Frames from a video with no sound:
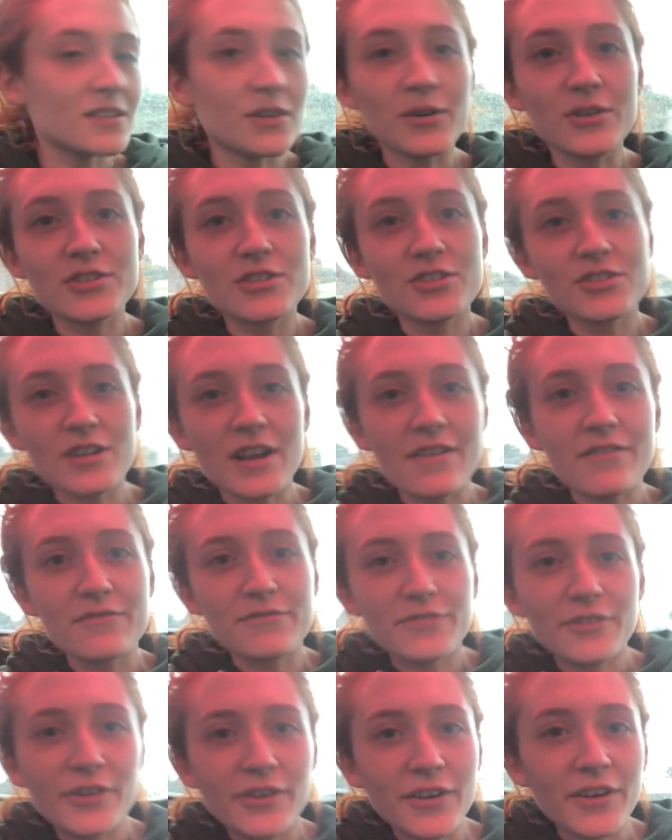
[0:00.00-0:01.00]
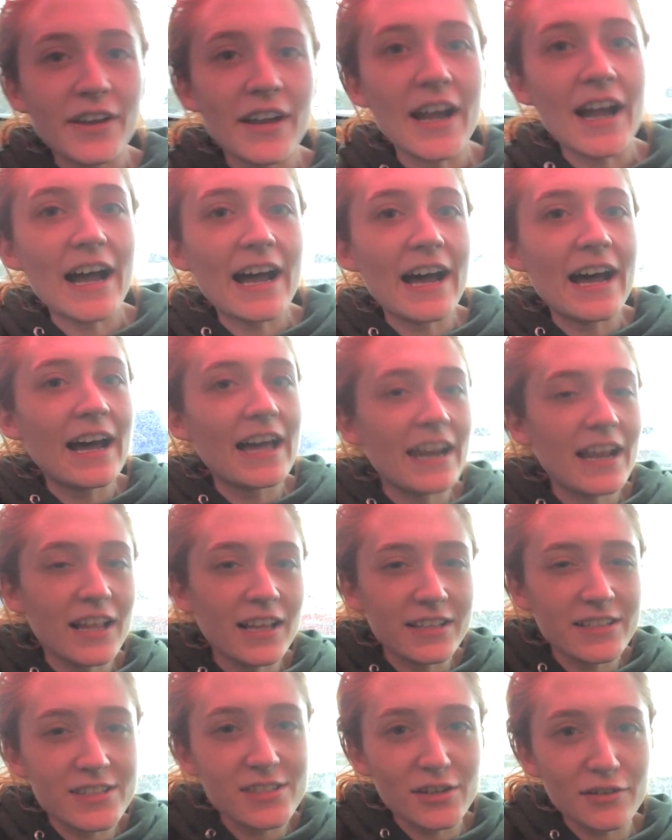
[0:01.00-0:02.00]
So we're just driving through and
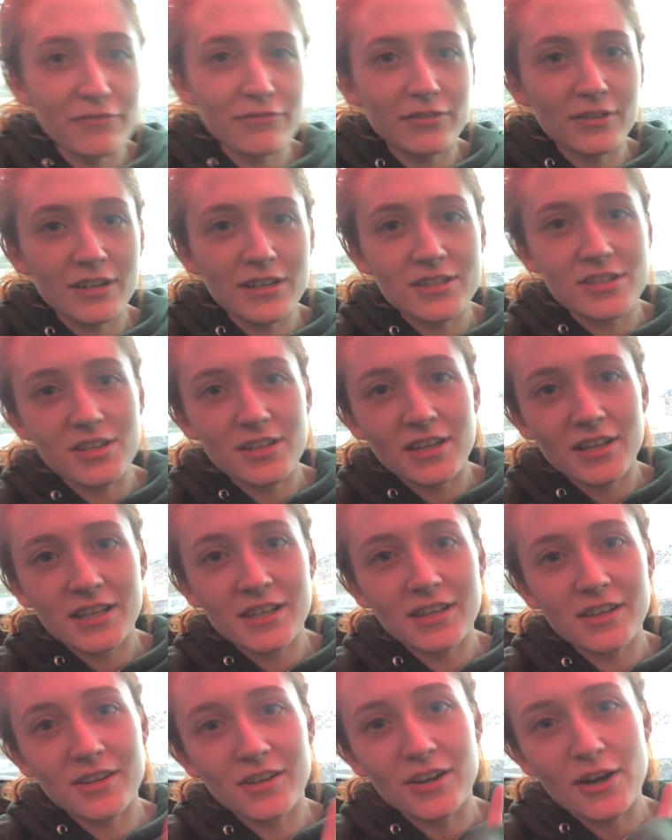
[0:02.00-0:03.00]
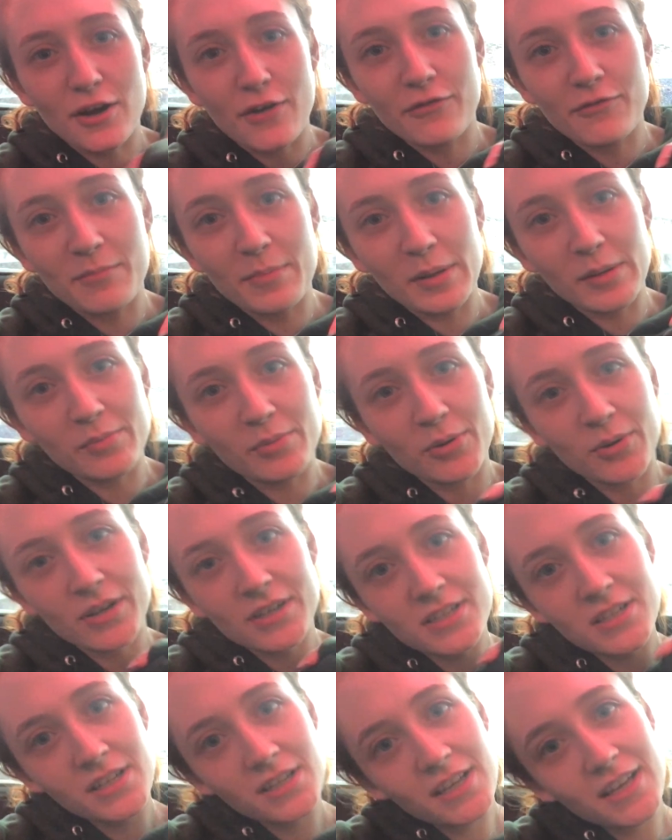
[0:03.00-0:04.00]
I'll insert footage here of
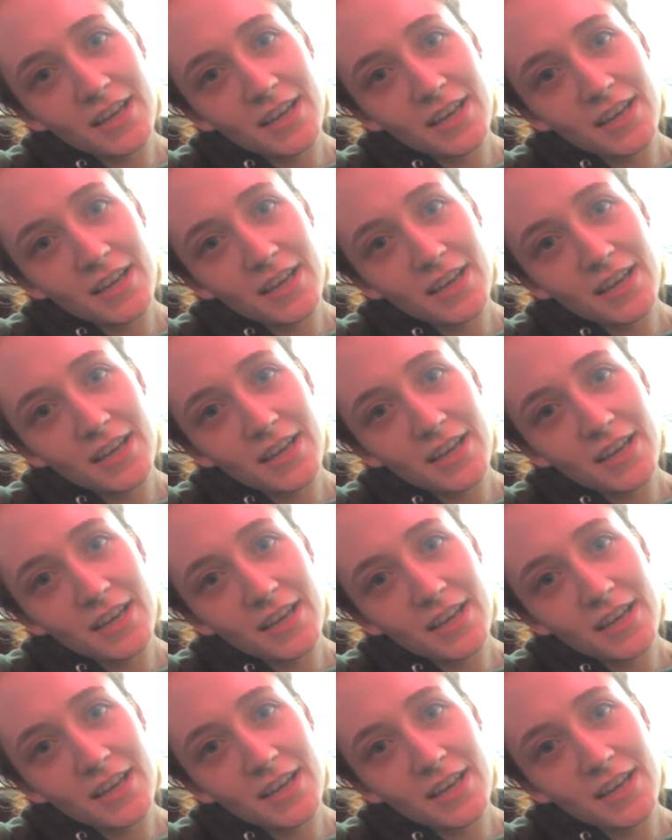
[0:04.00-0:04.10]
billboard.